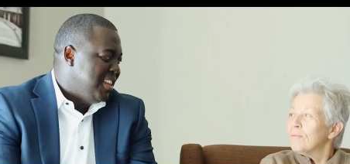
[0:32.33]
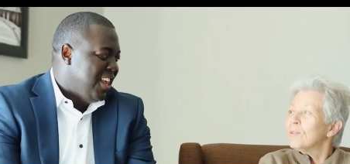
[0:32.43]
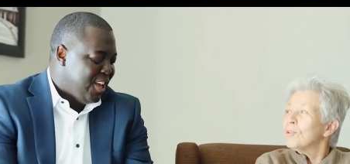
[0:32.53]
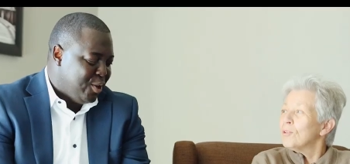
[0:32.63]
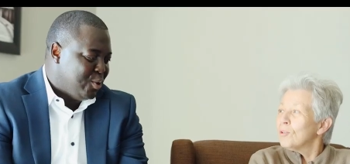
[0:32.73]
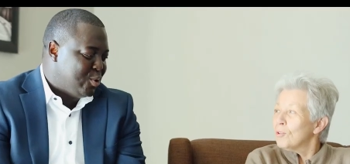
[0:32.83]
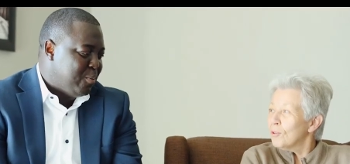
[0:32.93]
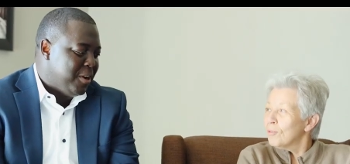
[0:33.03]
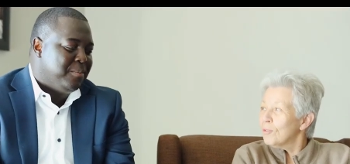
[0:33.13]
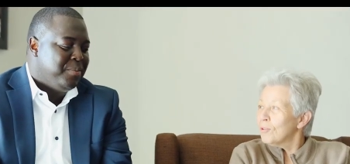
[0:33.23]
Speaker 1: Thank you
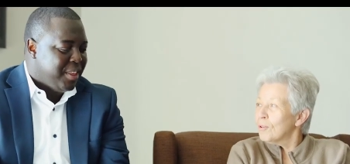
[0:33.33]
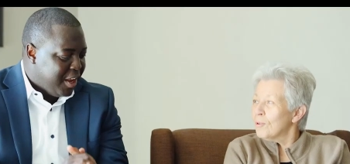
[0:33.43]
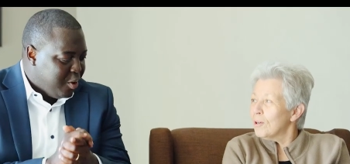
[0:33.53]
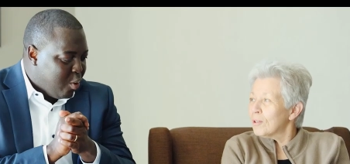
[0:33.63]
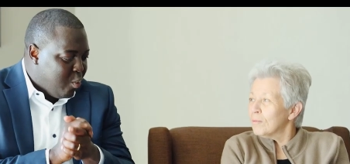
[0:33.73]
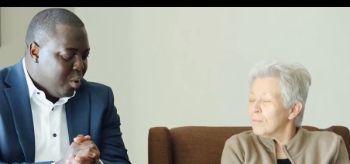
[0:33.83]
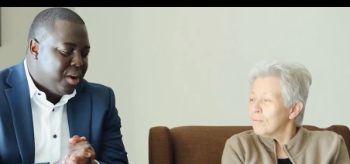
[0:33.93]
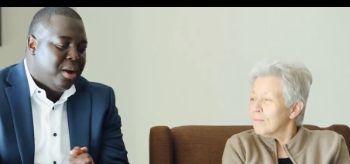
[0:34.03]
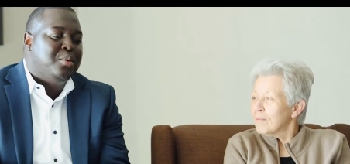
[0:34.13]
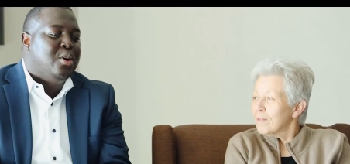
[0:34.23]
so much. And you're
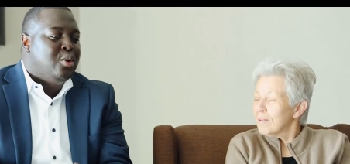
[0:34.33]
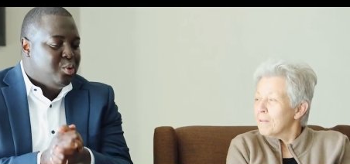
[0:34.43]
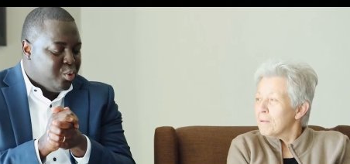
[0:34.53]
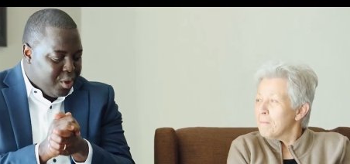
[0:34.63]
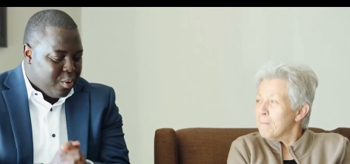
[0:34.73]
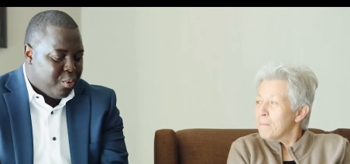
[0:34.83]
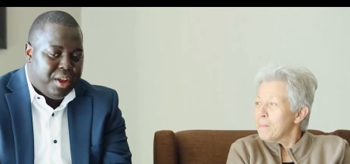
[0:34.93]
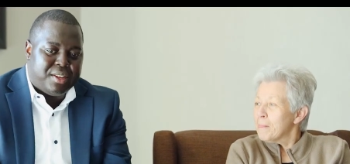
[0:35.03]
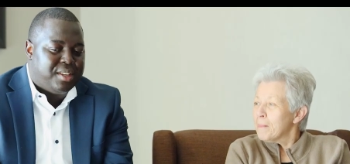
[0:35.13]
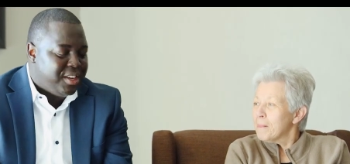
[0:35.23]
welcome to the
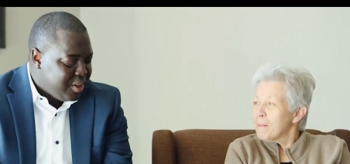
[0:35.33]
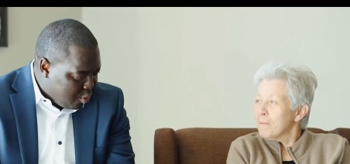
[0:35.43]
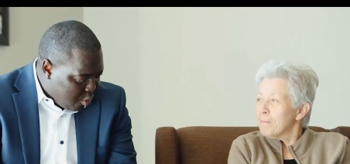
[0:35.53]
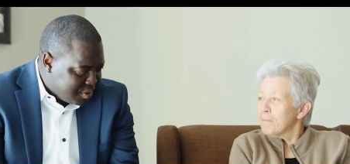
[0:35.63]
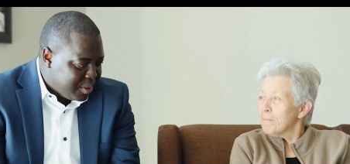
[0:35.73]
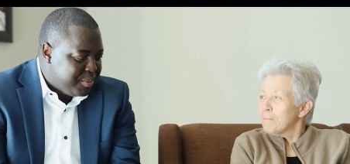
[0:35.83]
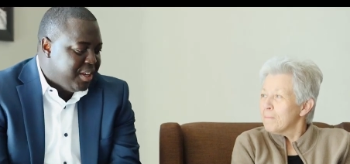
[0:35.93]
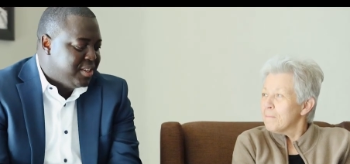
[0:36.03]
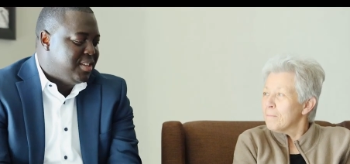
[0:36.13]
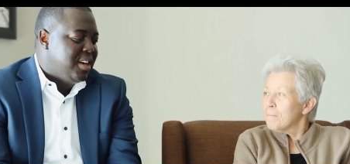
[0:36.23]
Reasset Concert
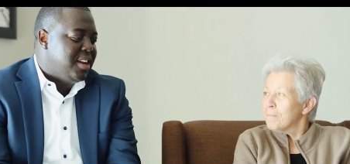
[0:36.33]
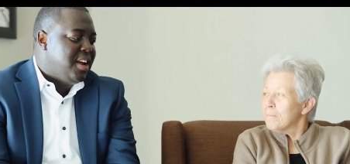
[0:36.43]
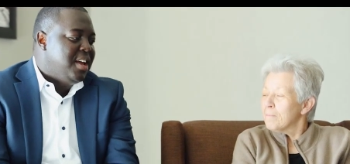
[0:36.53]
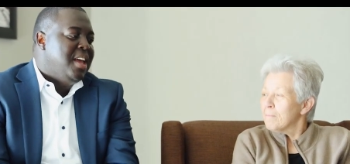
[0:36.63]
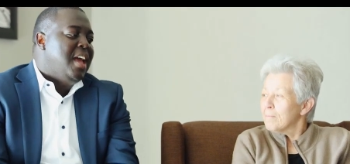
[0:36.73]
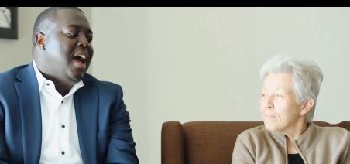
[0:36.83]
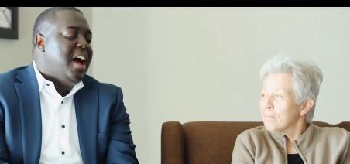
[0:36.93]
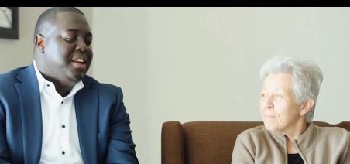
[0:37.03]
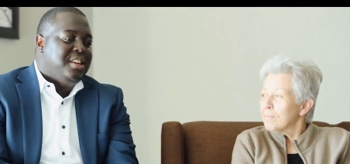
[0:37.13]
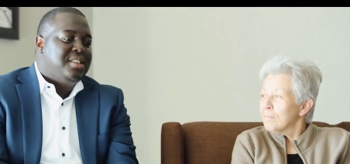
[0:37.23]
Kickstarter.
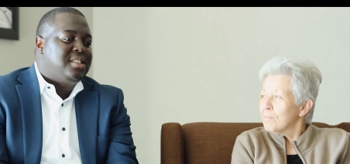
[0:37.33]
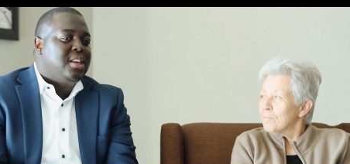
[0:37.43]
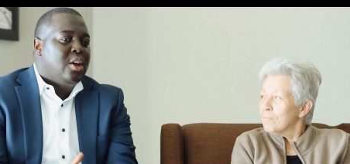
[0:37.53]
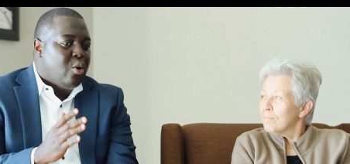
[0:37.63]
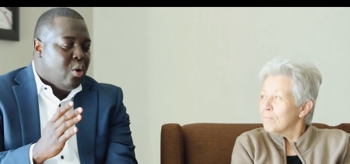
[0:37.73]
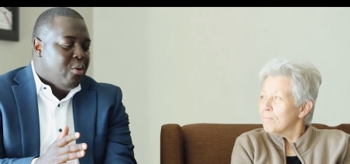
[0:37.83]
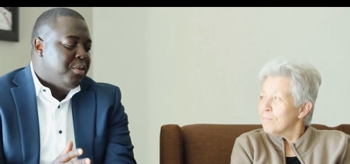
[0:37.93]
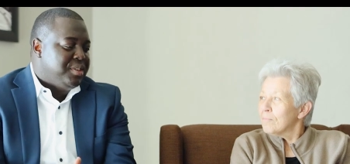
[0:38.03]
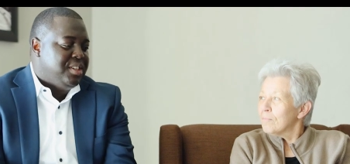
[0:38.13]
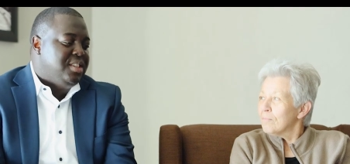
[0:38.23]
And this
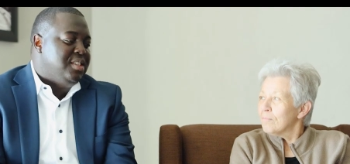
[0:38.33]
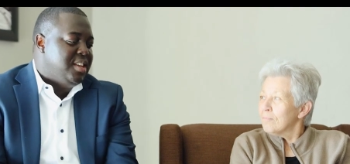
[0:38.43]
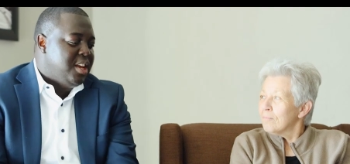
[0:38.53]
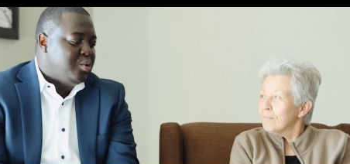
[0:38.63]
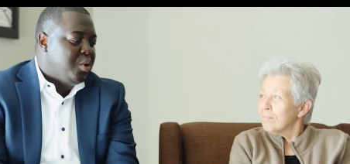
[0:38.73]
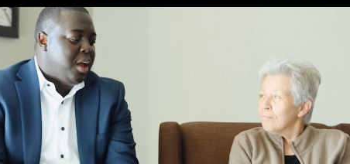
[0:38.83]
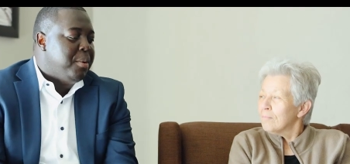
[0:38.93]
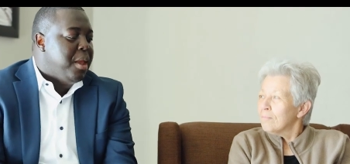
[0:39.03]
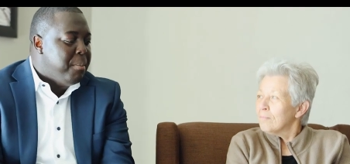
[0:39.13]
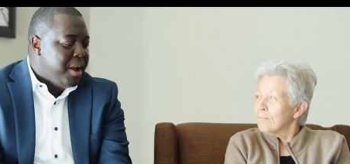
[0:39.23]
conference is designed to
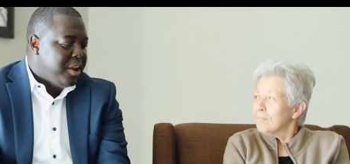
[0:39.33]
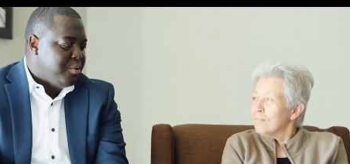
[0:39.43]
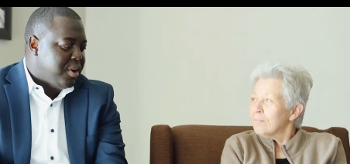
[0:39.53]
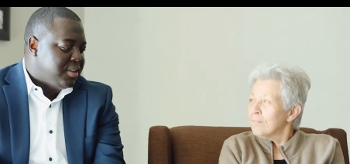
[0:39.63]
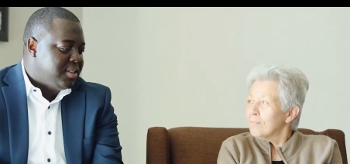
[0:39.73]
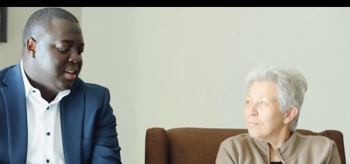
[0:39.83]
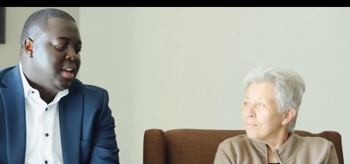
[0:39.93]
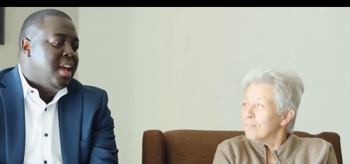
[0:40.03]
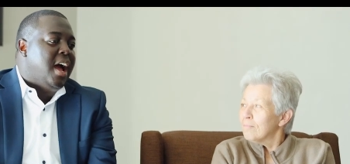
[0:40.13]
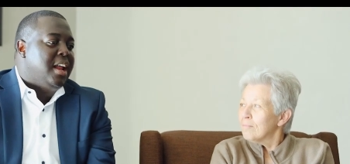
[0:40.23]
help immigrants
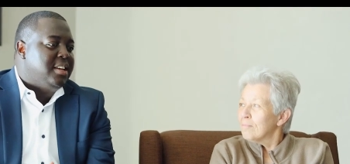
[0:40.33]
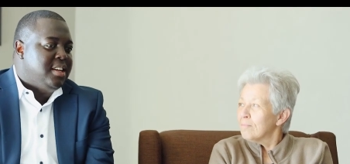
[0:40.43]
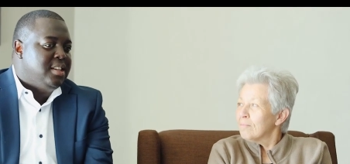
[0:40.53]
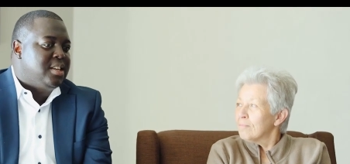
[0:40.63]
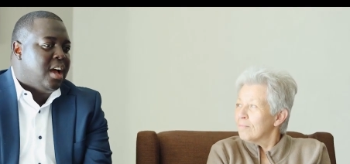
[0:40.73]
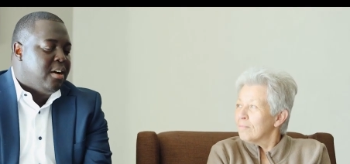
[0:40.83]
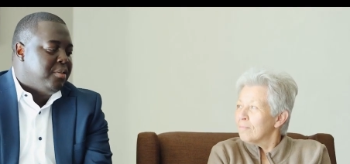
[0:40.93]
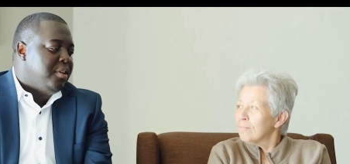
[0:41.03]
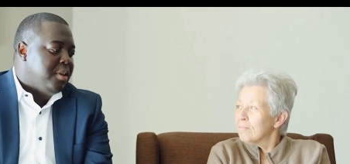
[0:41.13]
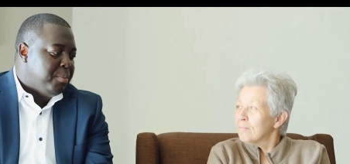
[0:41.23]
at least
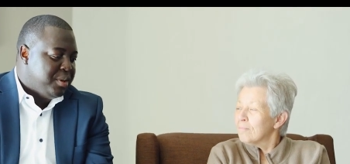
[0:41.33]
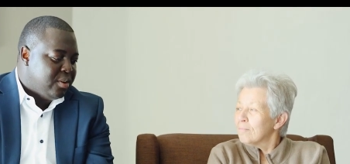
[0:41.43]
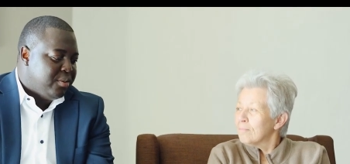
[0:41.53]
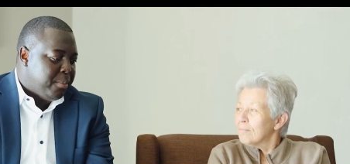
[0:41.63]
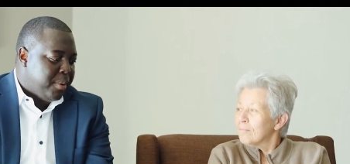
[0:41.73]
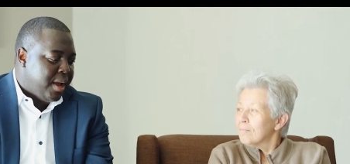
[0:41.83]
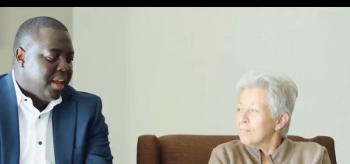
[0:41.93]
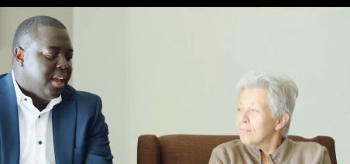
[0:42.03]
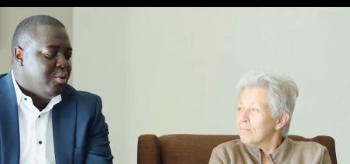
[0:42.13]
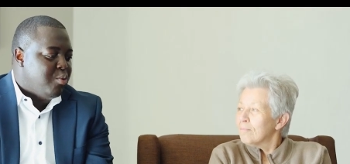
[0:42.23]
have the piece of the
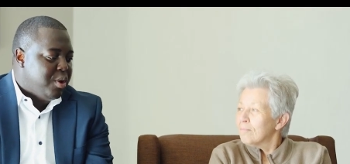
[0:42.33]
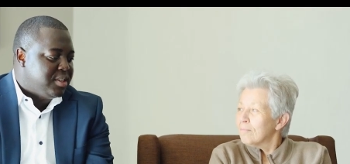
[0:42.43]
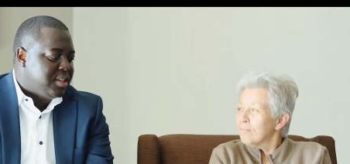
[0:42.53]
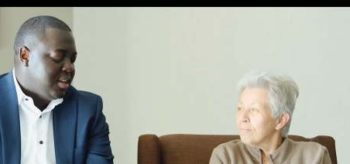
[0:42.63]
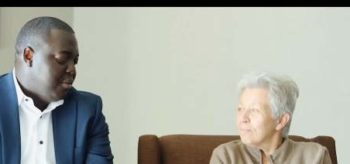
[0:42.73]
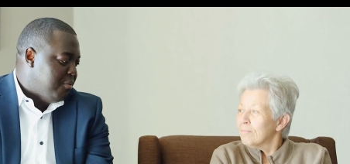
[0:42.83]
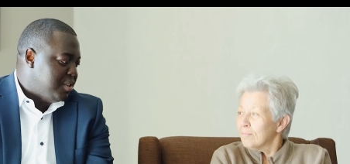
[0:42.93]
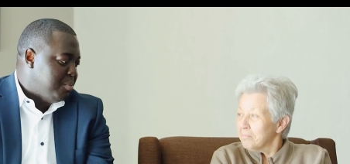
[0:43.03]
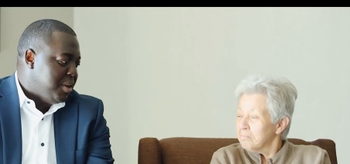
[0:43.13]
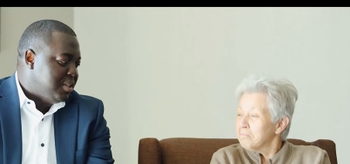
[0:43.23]
pie in real estate
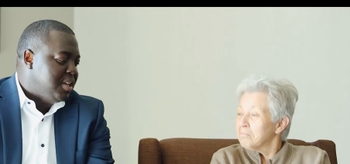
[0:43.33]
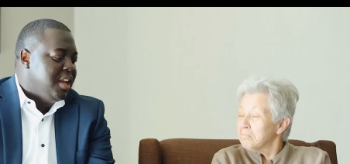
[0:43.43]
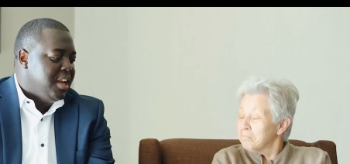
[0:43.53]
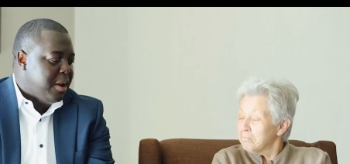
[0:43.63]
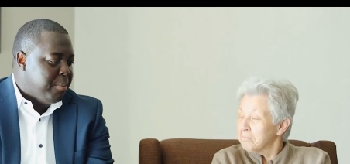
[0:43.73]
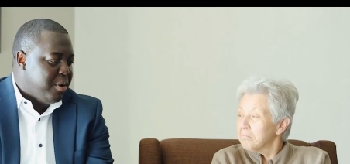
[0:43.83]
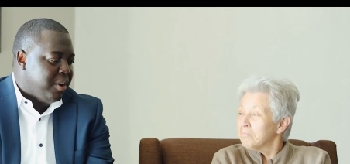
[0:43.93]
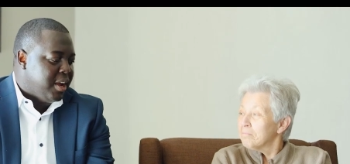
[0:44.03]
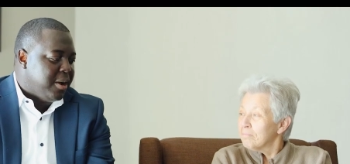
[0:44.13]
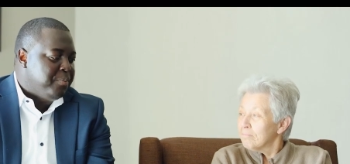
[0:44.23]
investment in
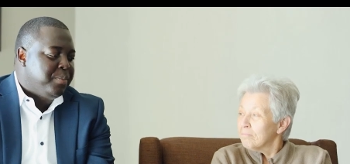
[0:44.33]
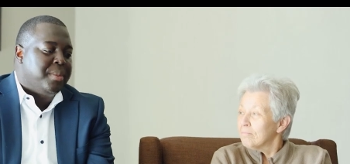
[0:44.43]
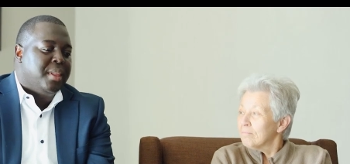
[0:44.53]
America,